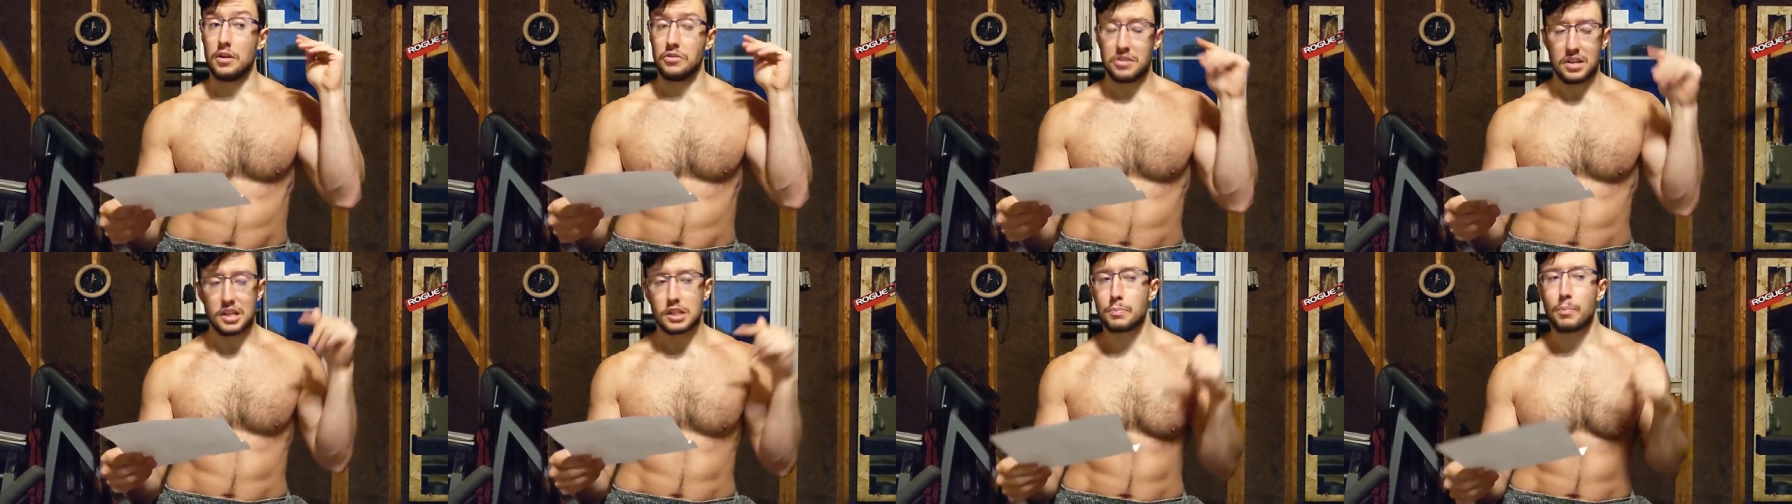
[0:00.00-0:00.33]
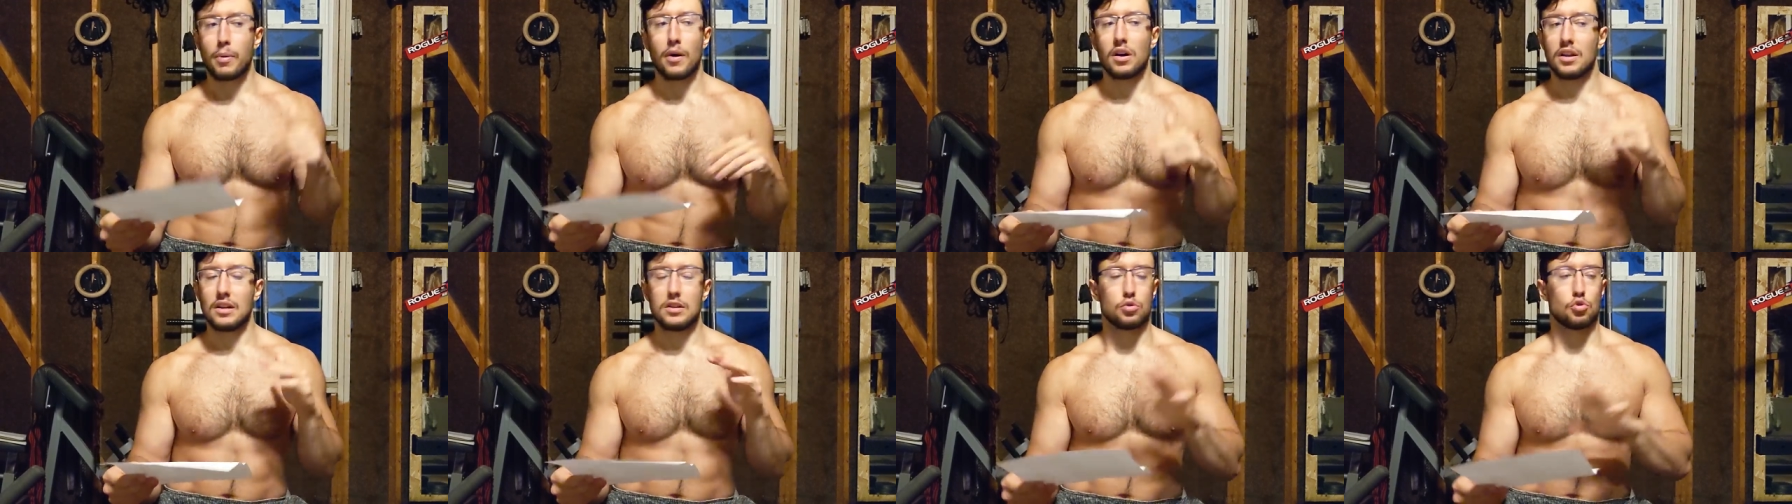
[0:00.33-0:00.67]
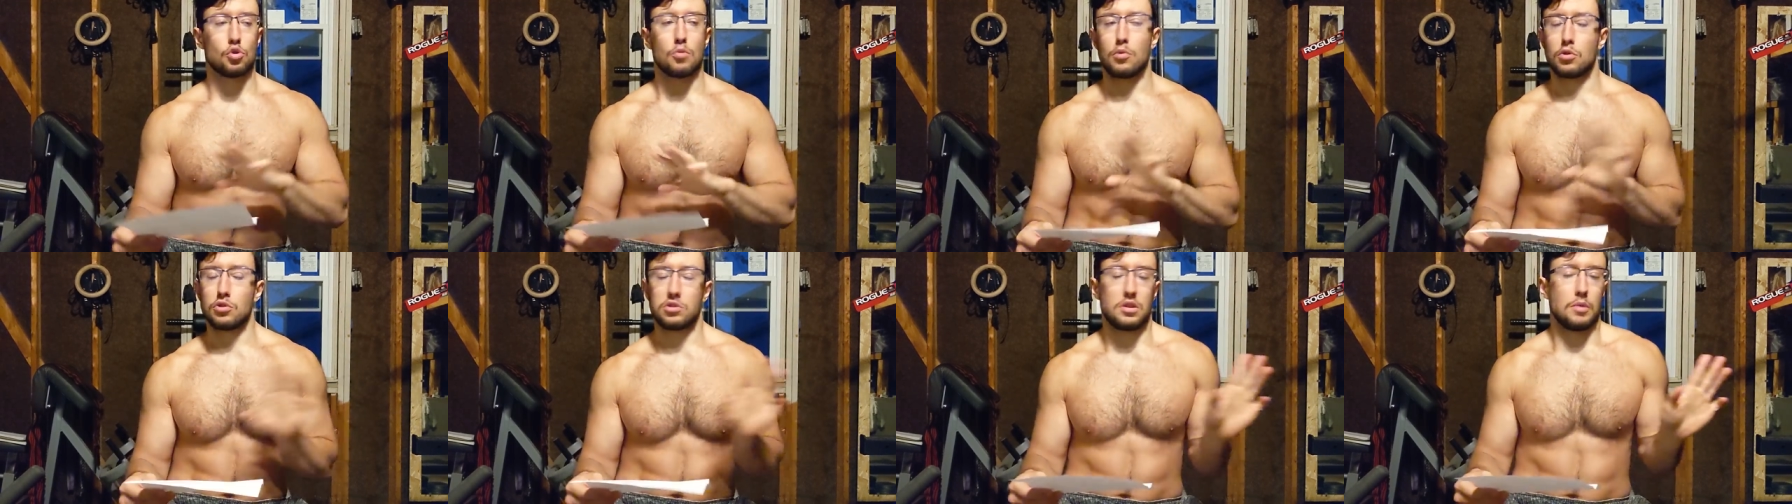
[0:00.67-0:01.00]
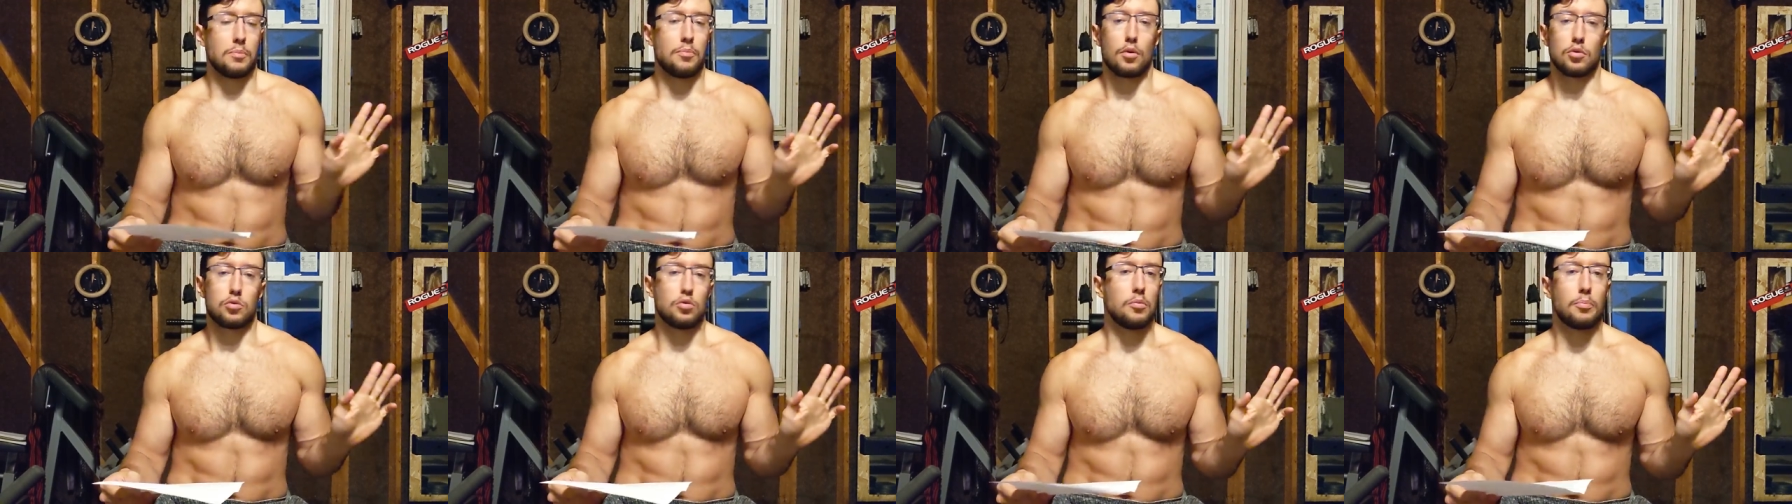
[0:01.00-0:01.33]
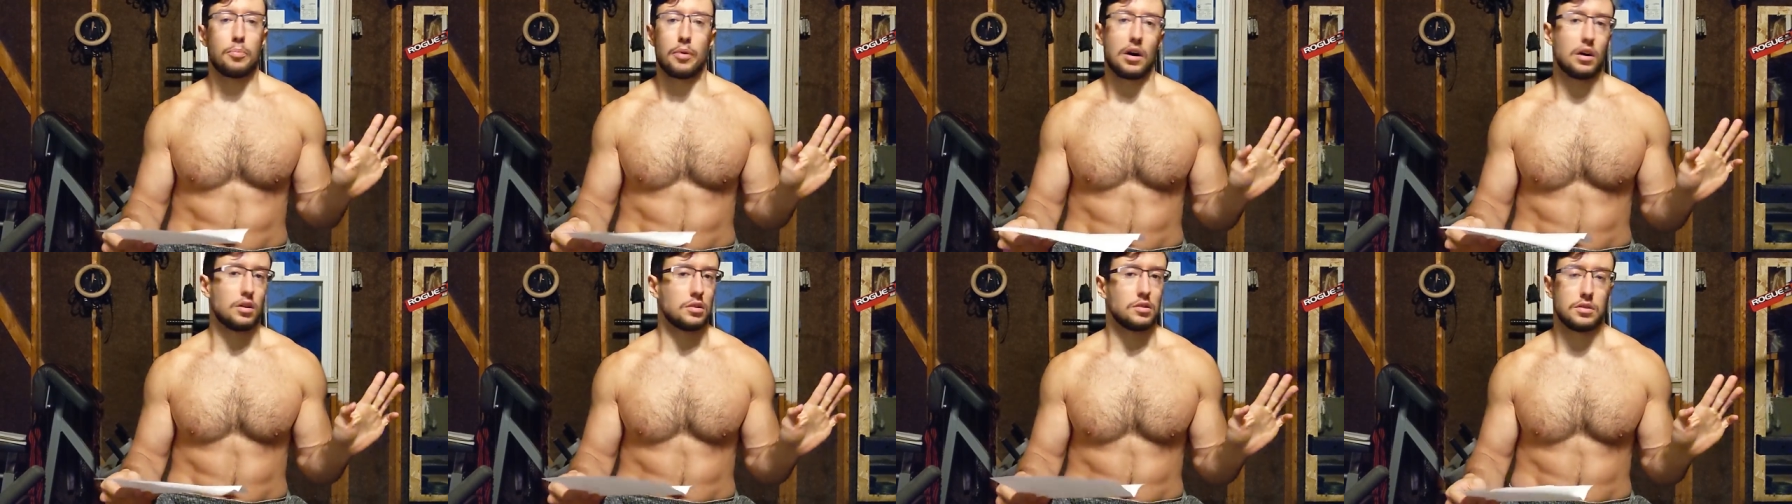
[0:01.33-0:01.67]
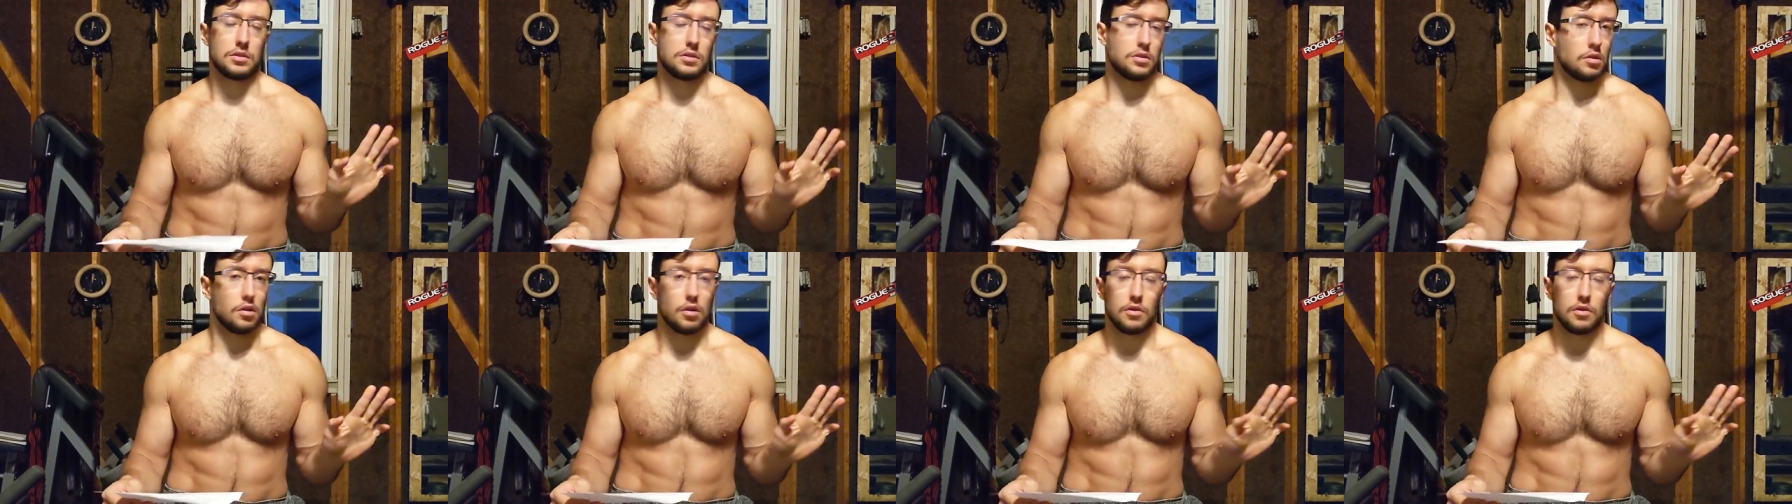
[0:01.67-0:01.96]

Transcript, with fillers: This part is the most important part